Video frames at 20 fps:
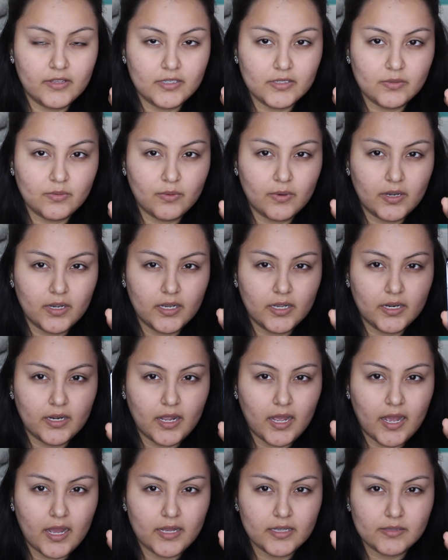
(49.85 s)
This one
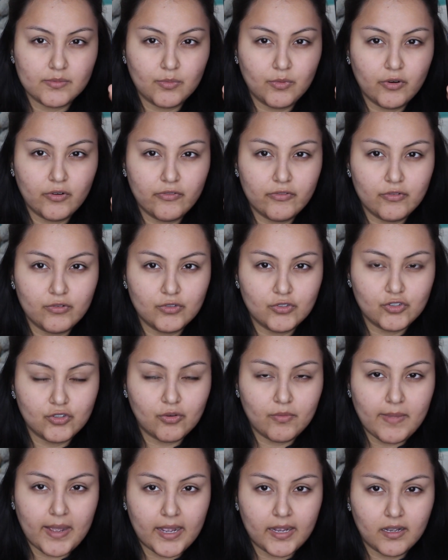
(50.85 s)
has more of
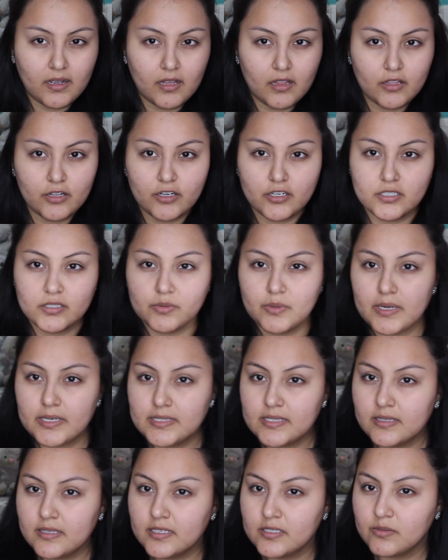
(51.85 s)
neutral matte colors,
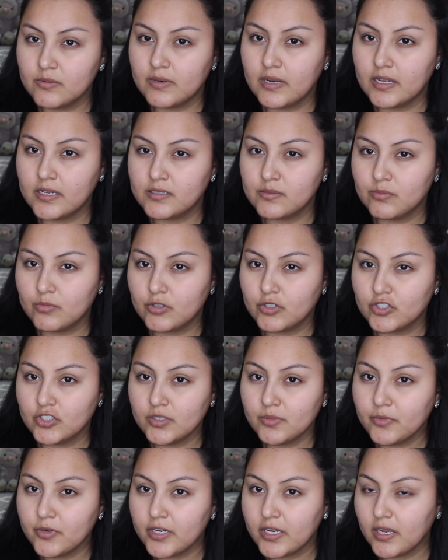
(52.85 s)
whereas in this one has more
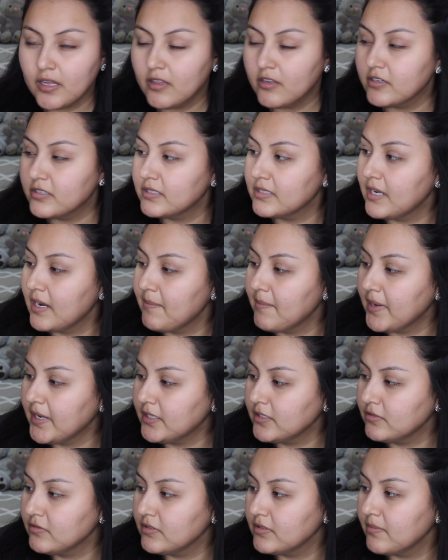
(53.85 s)
shimmery colors, and I
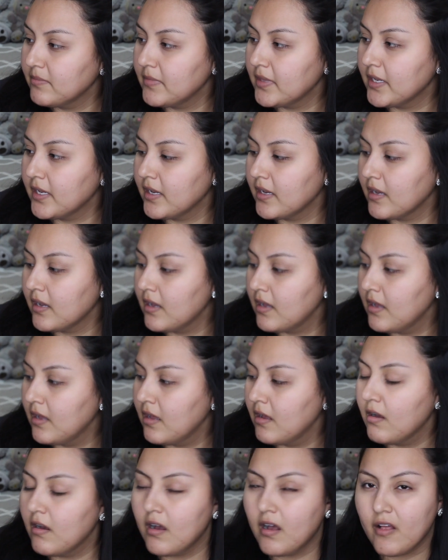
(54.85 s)
might do something
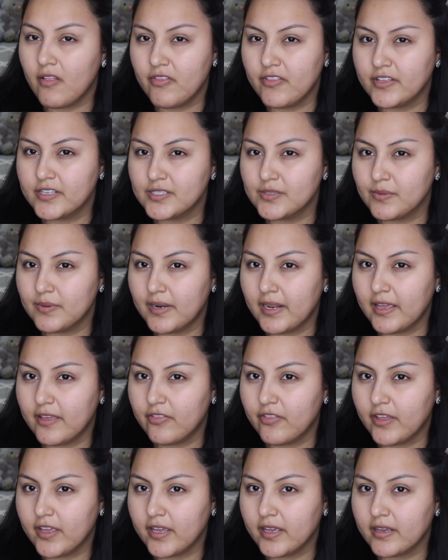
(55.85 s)
on this one, I
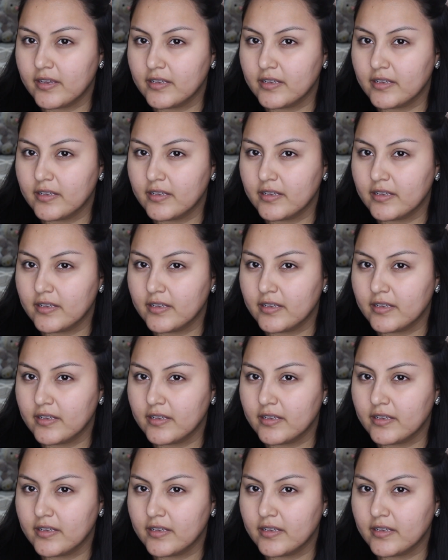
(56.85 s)
think.